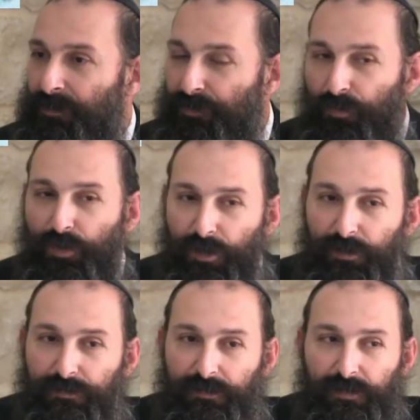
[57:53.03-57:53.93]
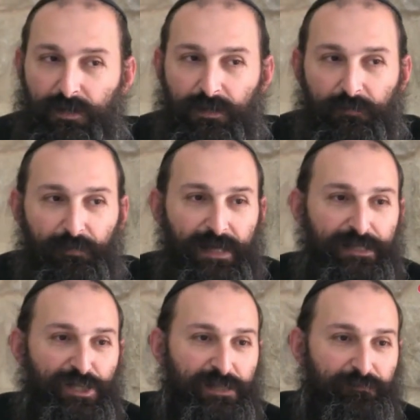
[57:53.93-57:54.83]
the world, but
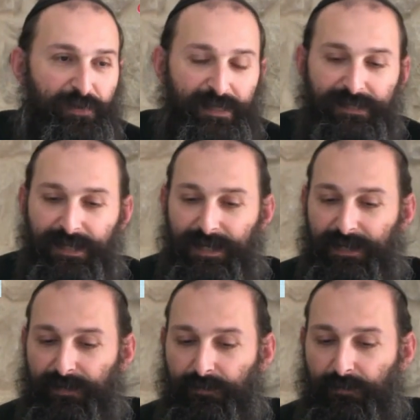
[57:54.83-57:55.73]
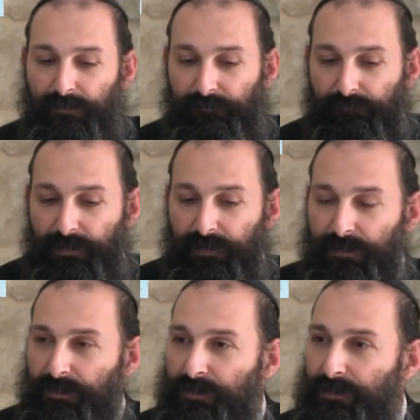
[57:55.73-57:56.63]
it's just basically
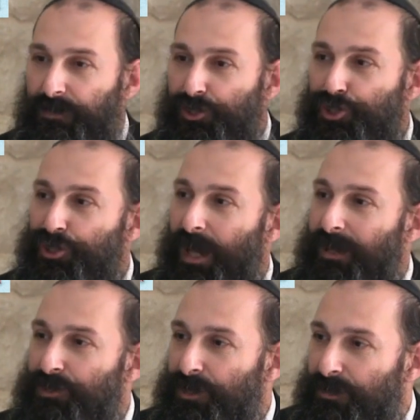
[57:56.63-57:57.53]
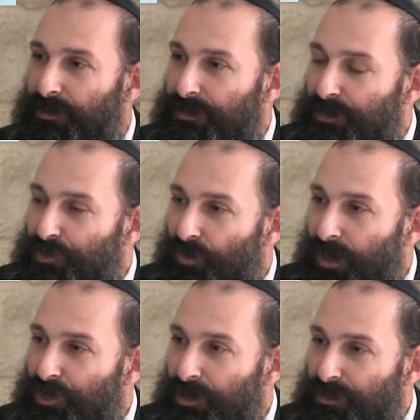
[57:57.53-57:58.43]
changing the
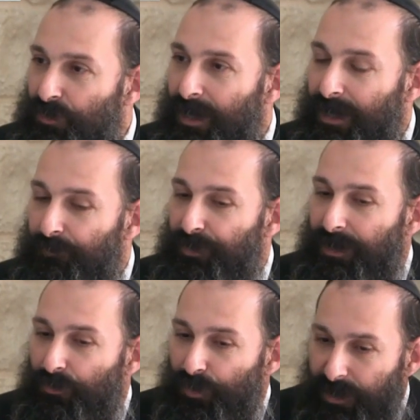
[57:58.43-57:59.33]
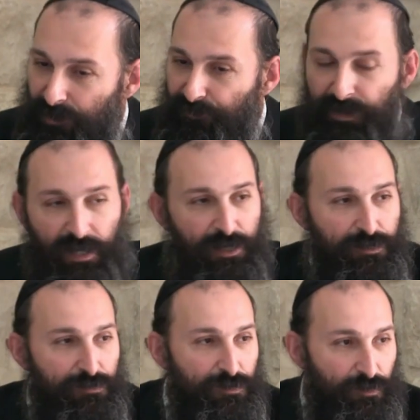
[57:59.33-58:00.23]
situation so I can bring a
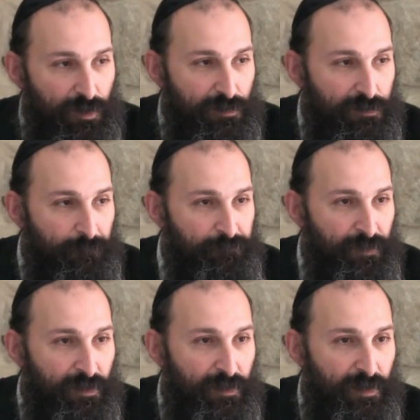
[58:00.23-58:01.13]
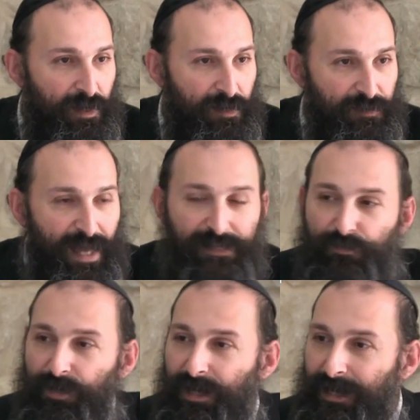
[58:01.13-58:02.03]
rectification to the world. And
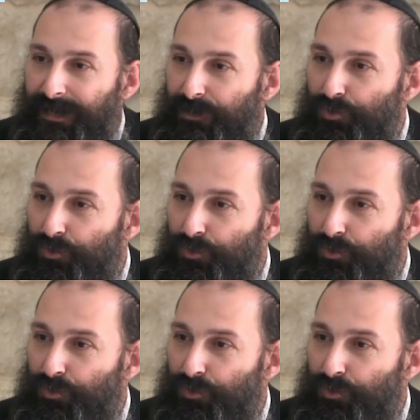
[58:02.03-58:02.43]
that's when I need